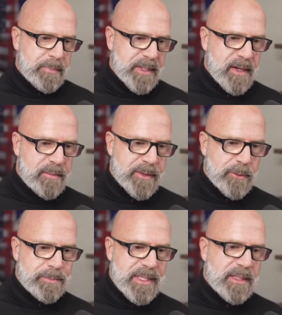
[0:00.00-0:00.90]
become an
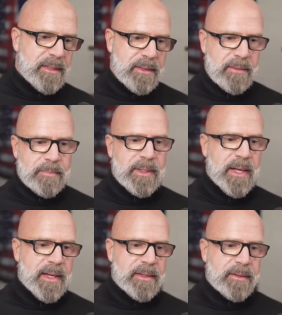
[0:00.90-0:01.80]
obedient,
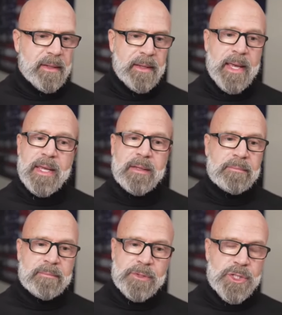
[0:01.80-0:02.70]
compliant,
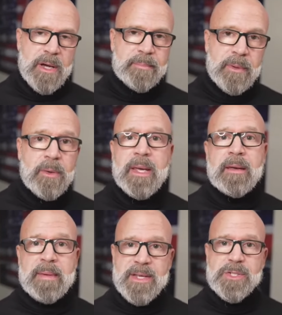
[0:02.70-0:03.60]
hey, jump,
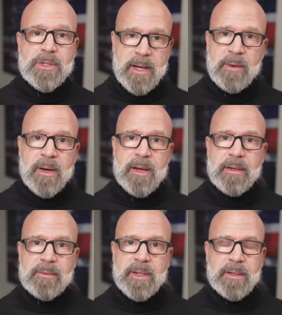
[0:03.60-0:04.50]
okay, master, how high,
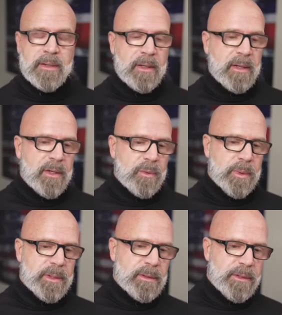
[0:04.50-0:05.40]
right?
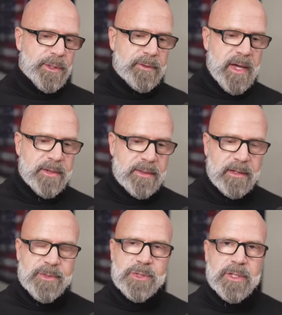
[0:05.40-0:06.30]
When you've got your
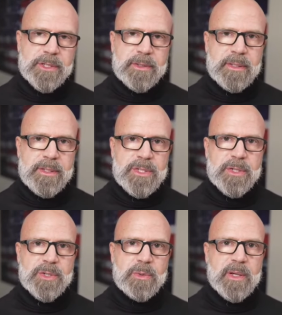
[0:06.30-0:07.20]
life structured in
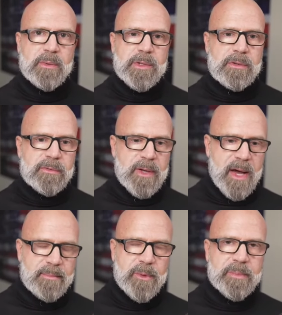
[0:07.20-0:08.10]
such a way where you've
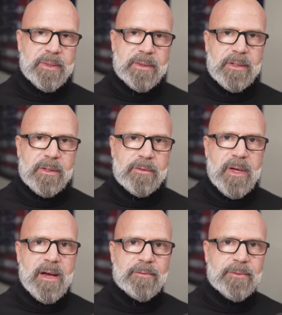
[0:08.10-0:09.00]
got mobility and you've
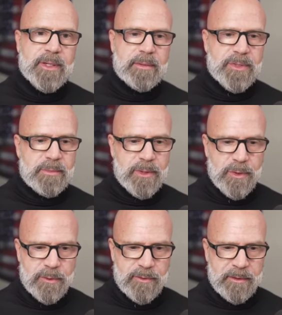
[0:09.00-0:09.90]
got freedom to
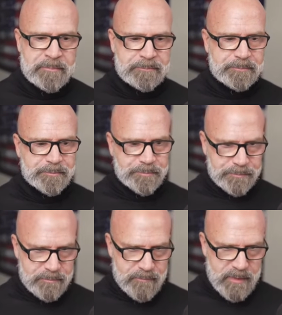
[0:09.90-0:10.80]
maneuver
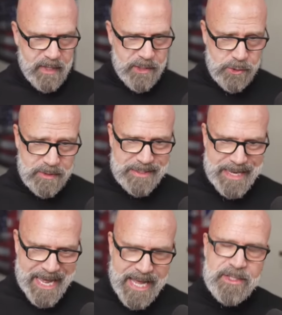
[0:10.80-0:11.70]
and you can
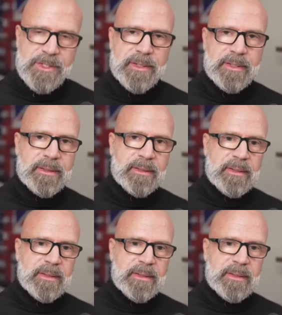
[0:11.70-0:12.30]
act on it,